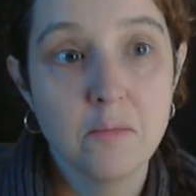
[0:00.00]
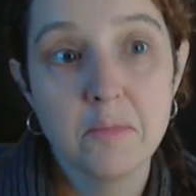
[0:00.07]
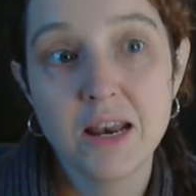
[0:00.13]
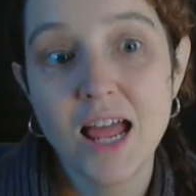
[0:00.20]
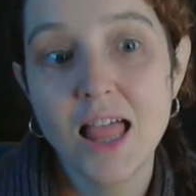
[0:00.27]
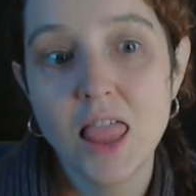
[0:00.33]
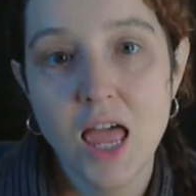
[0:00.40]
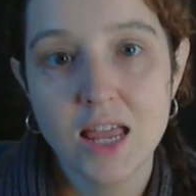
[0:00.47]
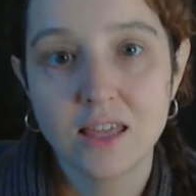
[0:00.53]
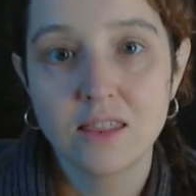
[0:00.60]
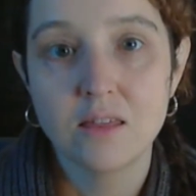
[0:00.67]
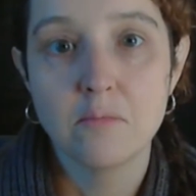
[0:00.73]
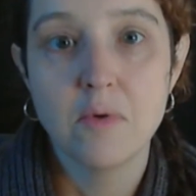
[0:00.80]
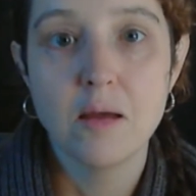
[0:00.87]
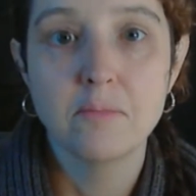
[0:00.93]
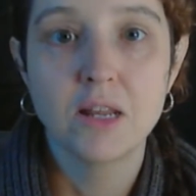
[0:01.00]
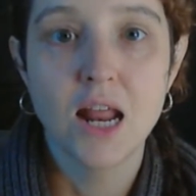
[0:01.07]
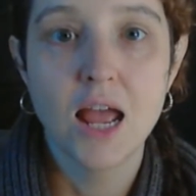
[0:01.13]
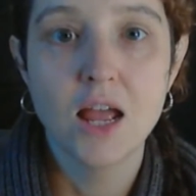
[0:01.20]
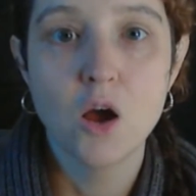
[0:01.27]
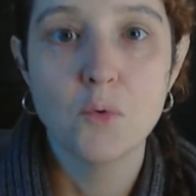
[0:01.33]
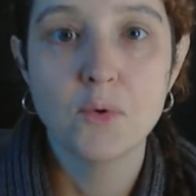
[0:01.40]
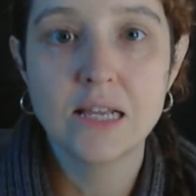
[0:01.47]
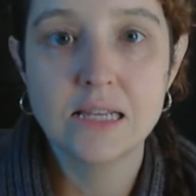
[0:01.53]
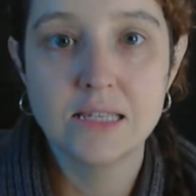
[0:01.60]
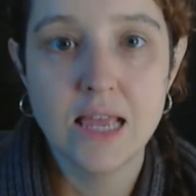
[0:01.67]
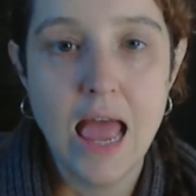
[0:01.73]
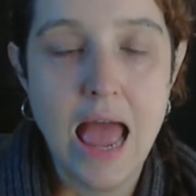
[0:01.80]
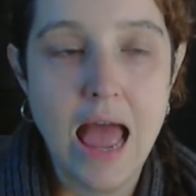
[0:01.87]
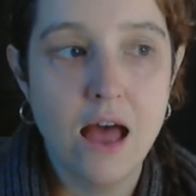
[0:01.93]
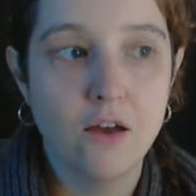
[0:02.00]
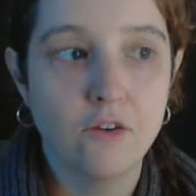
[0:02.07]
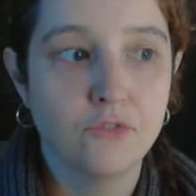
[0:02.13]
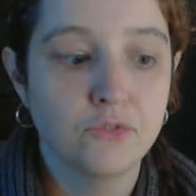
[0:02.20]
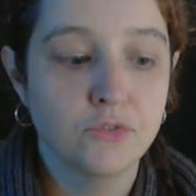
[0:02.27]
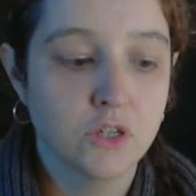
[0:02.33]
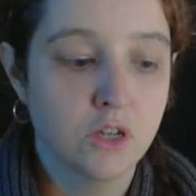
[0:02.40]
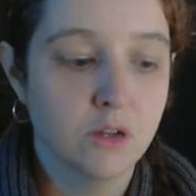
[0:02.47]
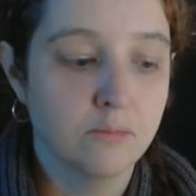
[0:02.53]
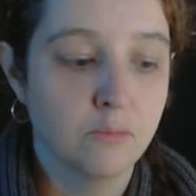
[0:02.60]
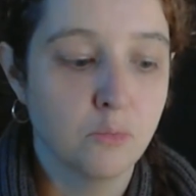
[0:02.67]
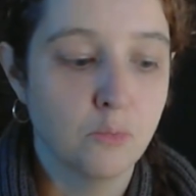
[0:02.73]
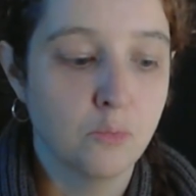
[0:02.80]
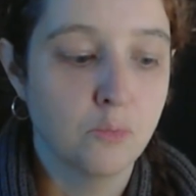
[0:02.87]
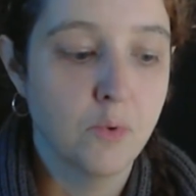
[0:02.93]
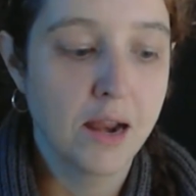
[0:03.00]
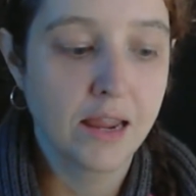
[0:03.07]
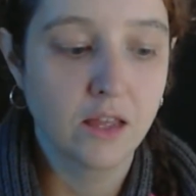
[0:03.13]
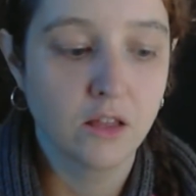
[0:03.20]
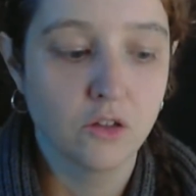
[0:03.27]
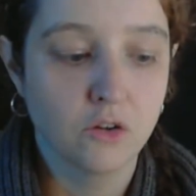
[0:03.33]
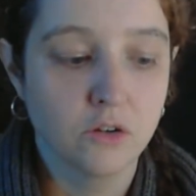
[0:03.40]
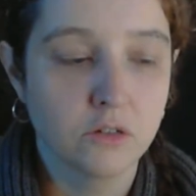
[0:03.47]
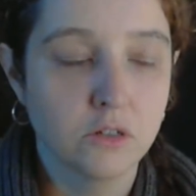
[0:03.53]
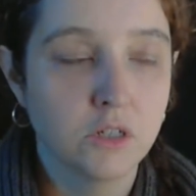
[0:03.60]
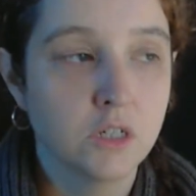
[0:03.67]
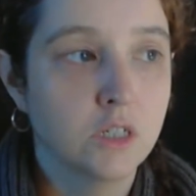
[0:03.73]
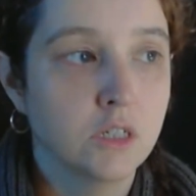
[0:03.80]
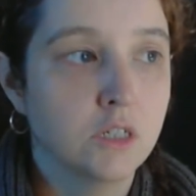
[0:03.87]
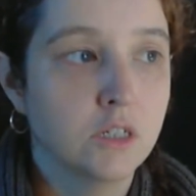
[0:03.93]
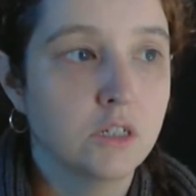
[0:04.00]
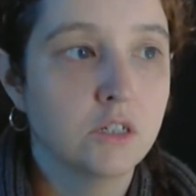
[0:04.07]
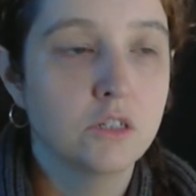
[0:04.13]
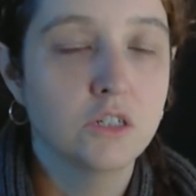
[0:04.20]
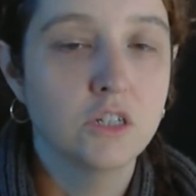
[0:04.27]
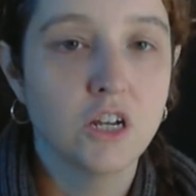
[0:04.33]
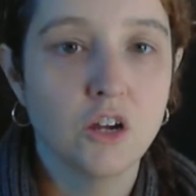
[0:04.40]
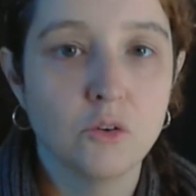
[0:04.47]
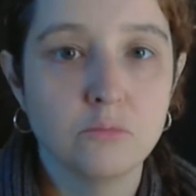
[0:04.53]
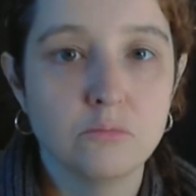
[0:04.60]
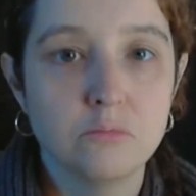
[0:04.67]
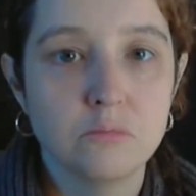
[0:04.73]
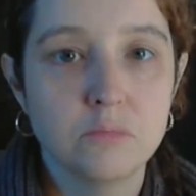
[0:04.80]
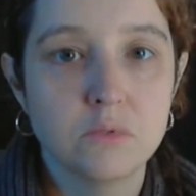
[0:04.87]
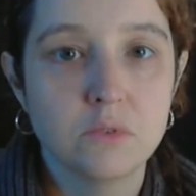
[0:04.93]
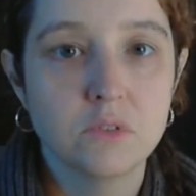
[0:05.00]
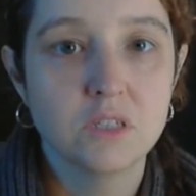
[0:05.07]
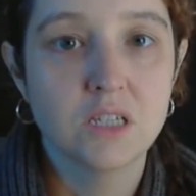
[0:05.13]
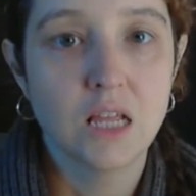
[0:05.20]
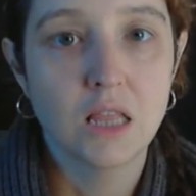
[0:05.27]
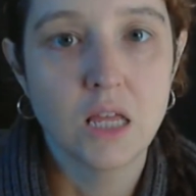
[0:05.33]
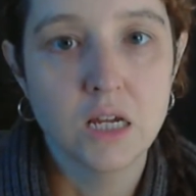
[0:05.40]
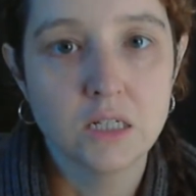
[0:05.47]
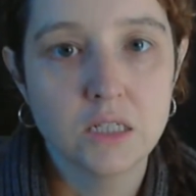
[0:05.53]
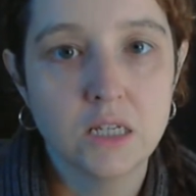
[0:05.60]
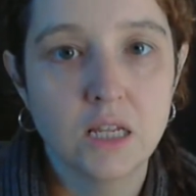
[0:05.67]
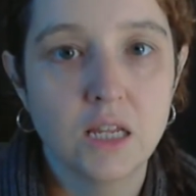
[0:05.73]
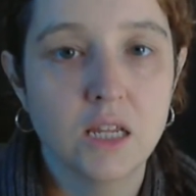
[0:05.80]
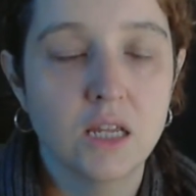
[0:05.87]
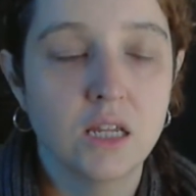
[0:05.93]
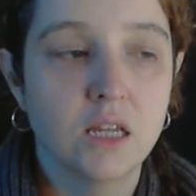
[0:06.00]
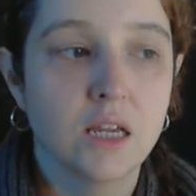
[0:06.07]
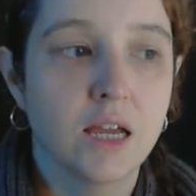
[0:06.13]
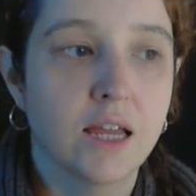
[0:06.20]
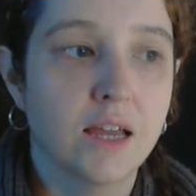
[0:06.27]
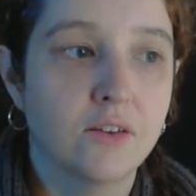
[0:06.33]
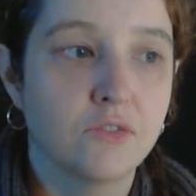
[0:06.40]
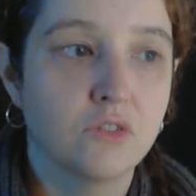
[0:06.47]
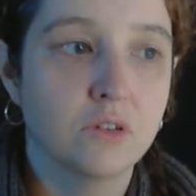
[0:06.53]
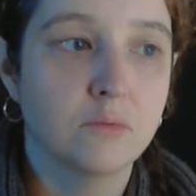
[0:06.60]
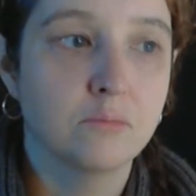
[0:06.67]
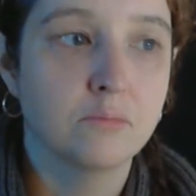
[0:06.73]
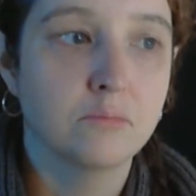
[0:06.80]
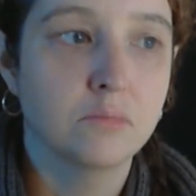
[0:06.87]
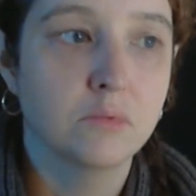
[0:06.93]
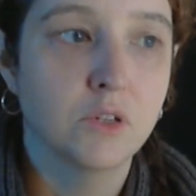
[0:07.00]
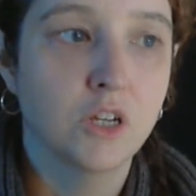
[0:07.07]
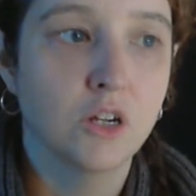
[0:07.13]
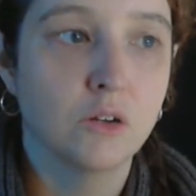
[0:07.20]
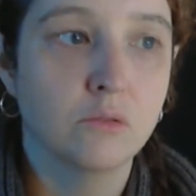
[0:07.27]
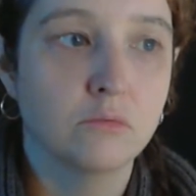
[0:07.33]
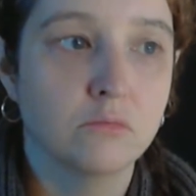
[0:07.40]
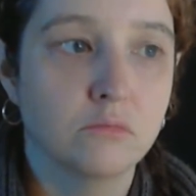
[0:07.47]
but I like them. I mean, I always have some regular, you know, Ceylon tea. I have some, you know,